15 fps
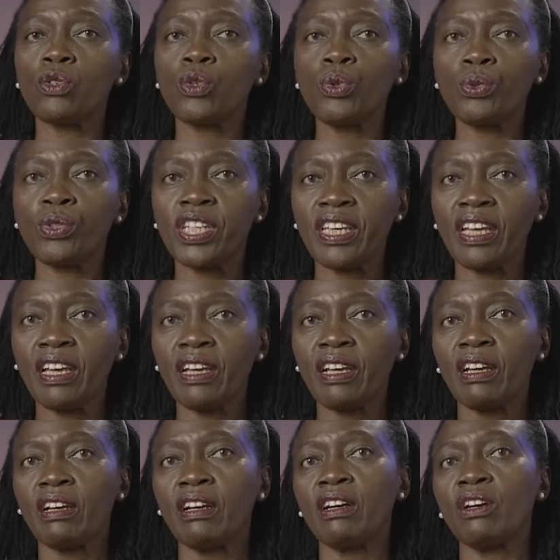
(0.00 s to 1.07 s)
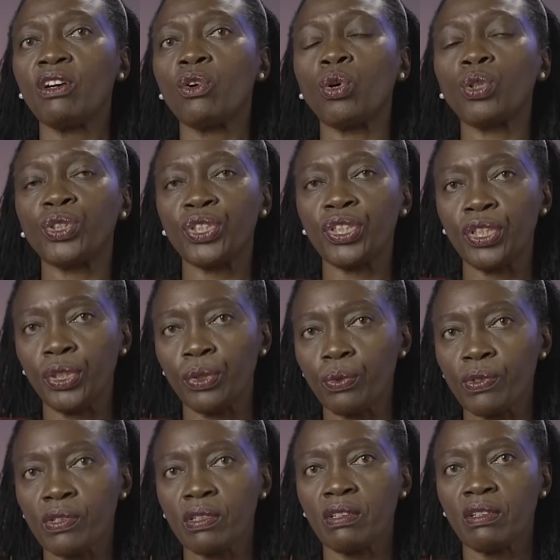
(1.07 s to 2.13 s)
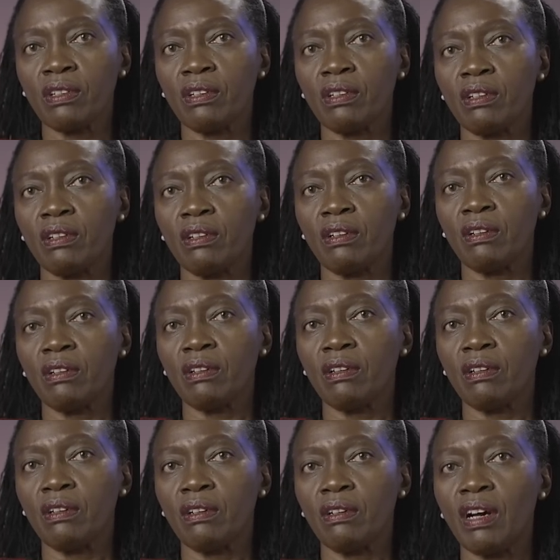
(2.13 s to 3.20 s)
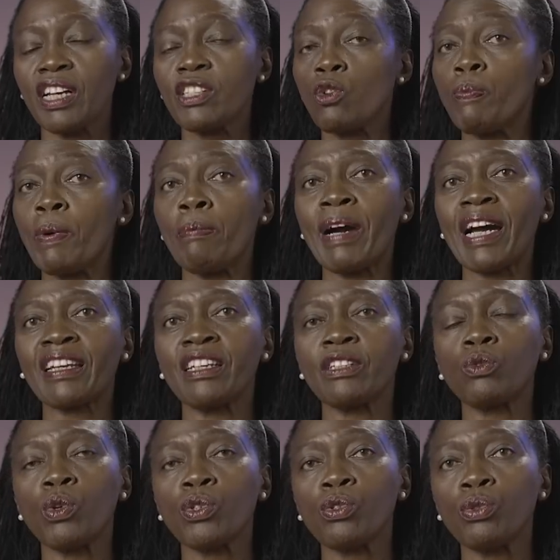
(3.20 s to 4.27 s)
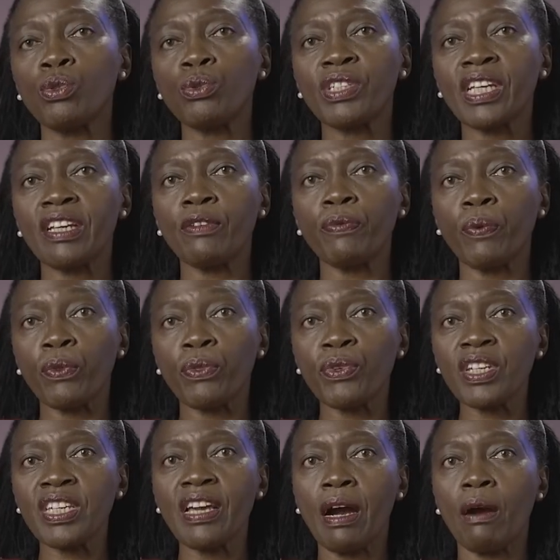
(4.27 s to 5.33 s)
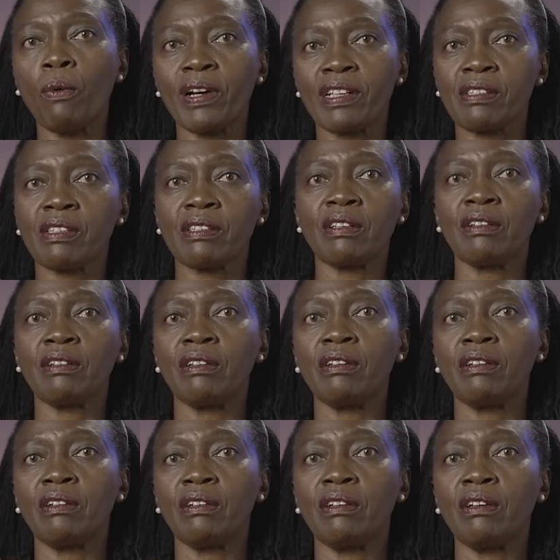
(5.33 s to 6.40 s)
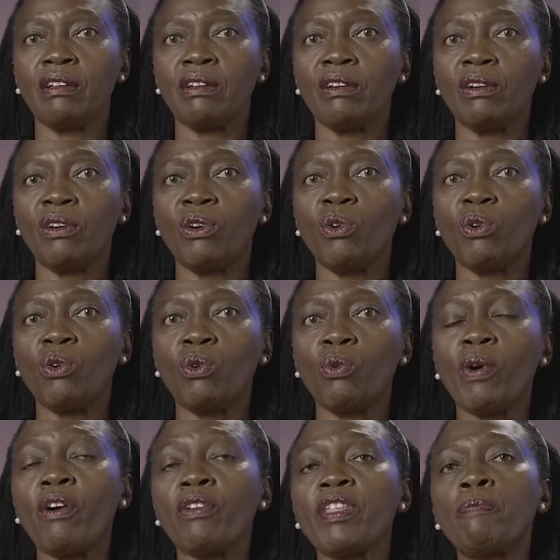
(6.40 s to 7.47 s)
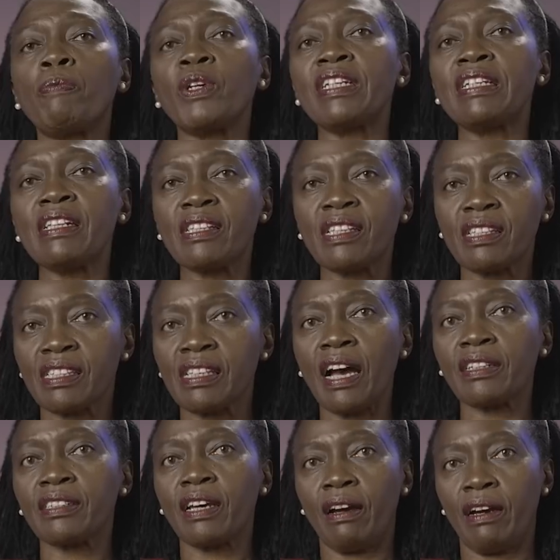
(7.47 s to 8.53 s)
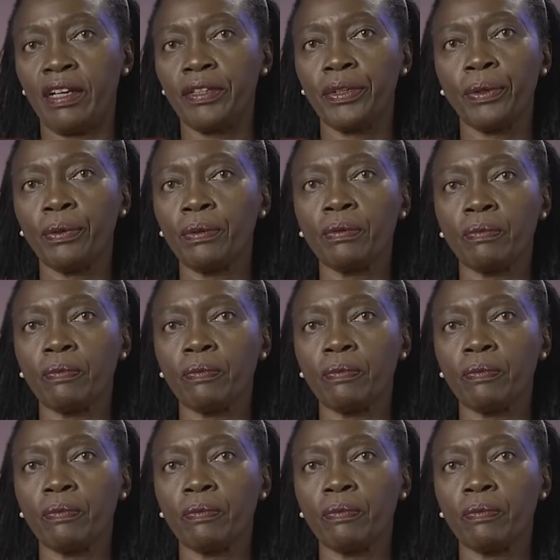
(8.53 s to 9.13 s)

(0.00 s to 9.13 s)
looting continues. A supermarket was looted for 3 hours while the police sat idle.